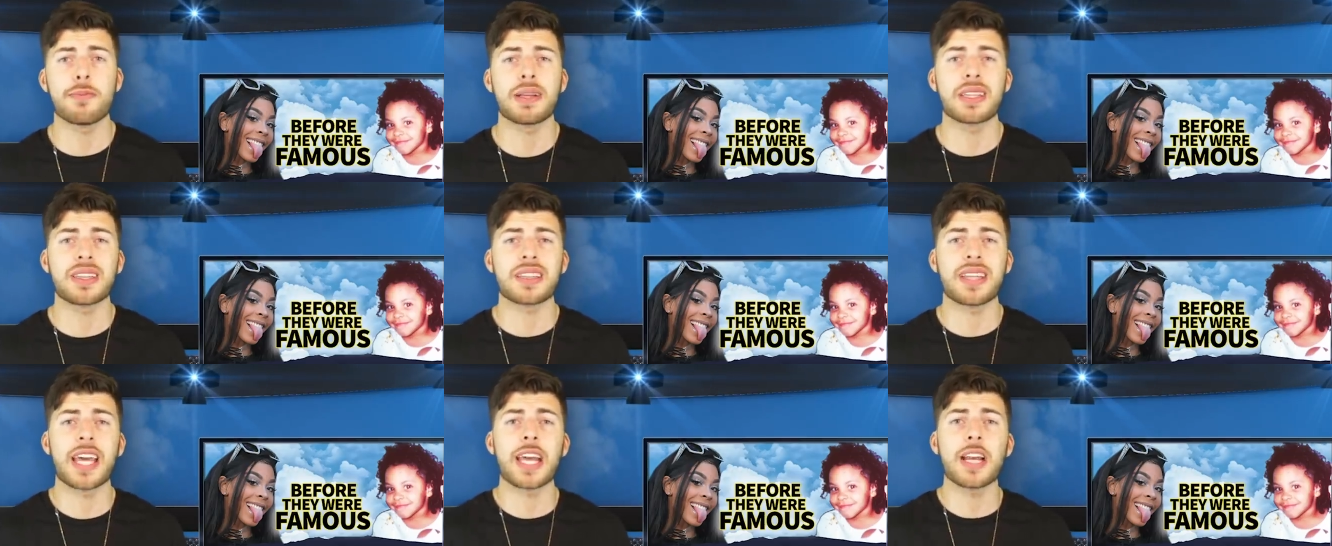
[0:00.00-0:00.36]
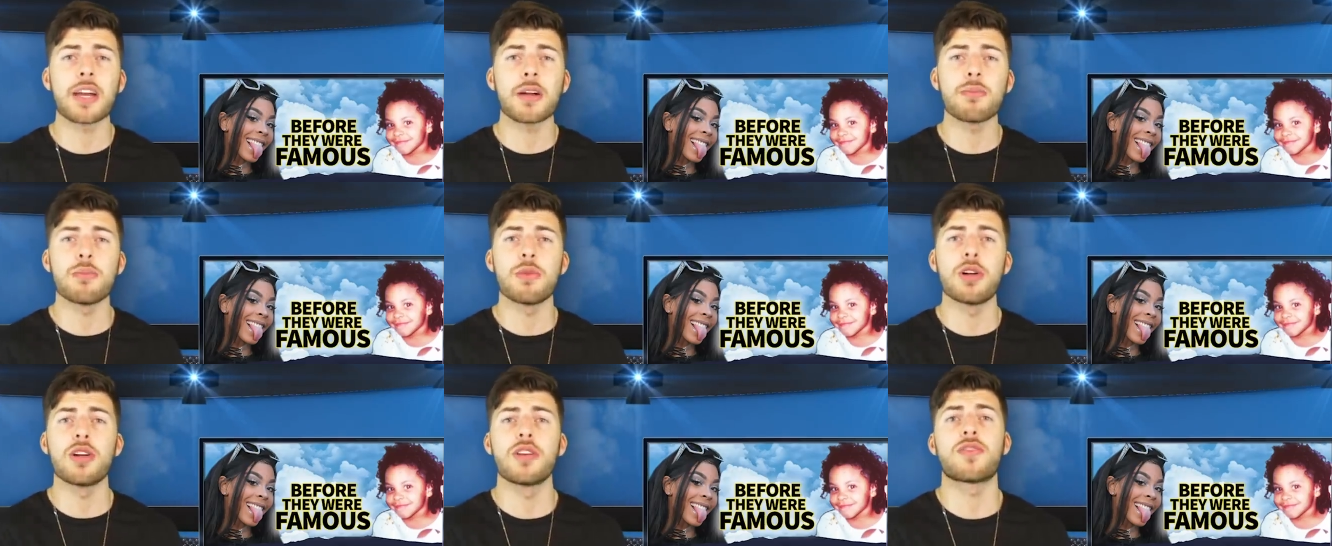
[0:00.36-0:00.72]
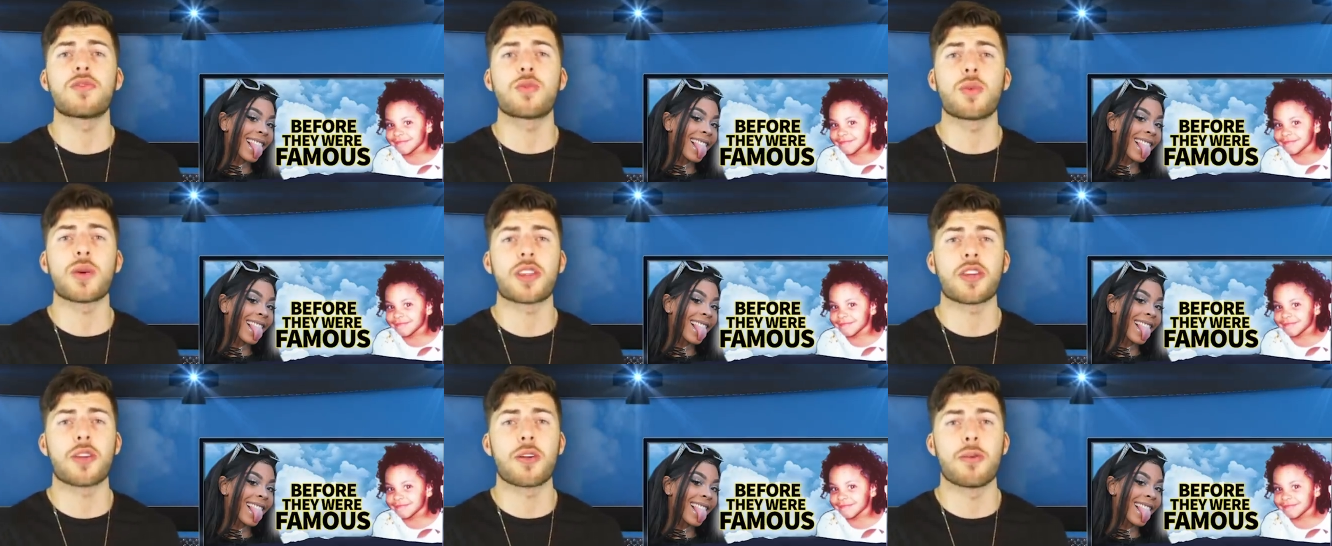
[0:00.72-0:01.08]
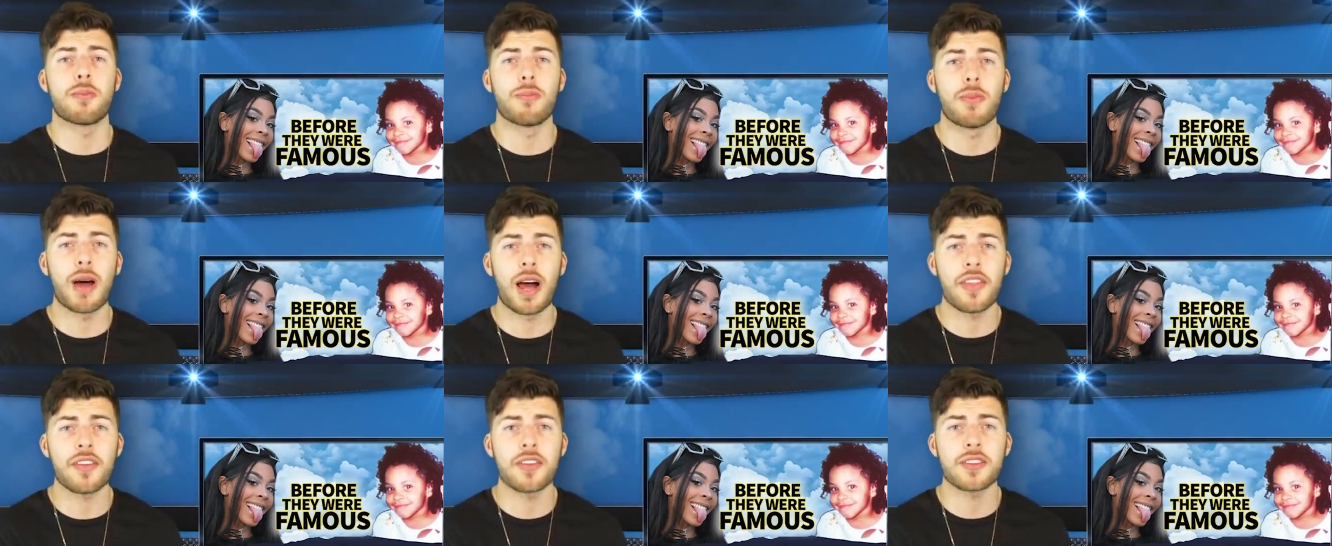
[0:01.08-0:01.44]
Speaker 1: but later moved with her
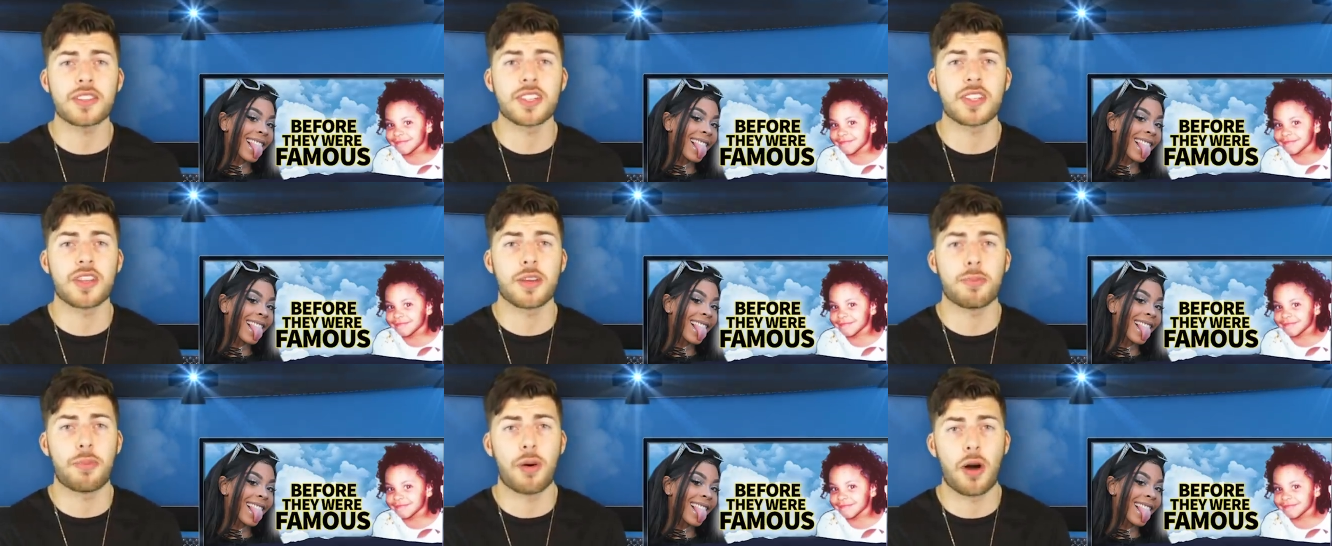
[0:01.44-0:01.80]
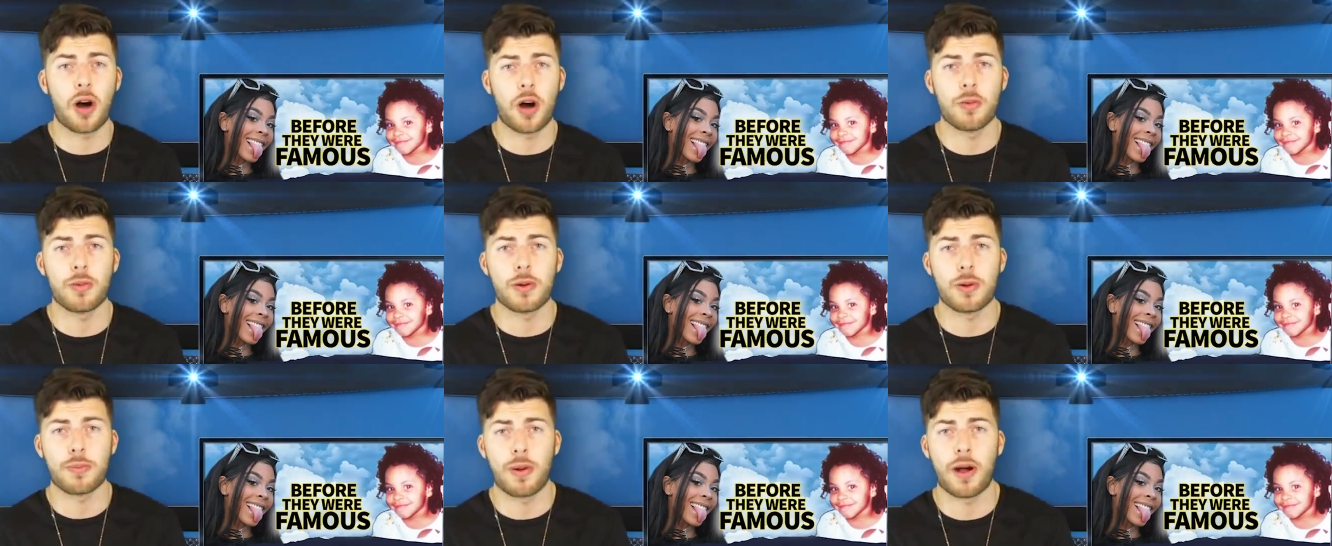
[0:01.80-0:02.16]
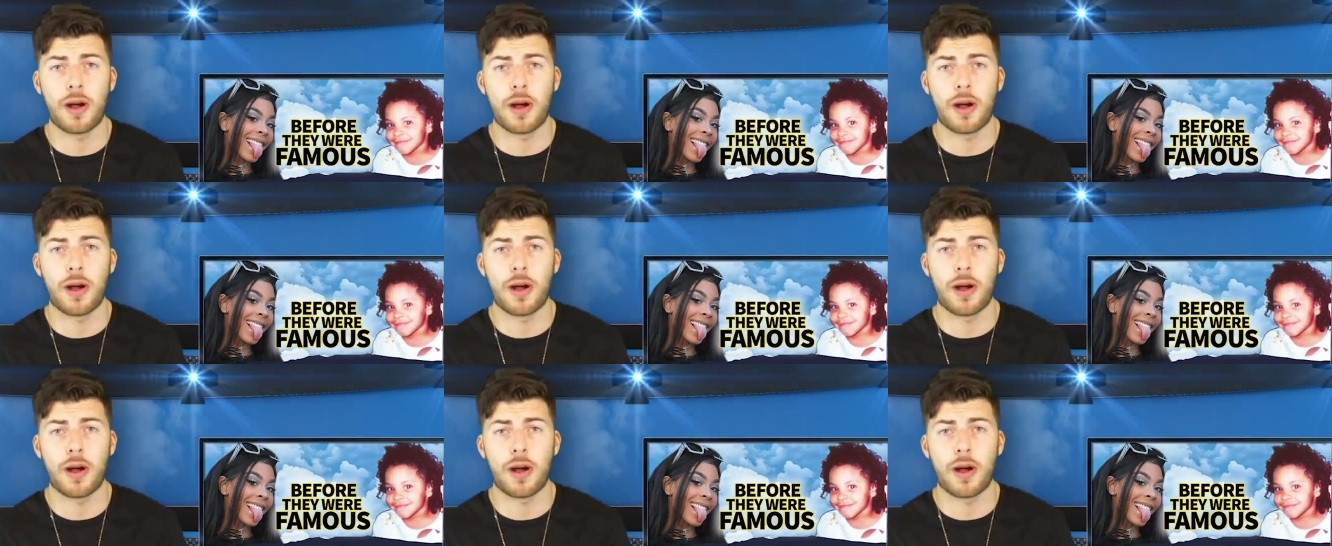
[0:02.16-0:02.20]
mother to the Palmer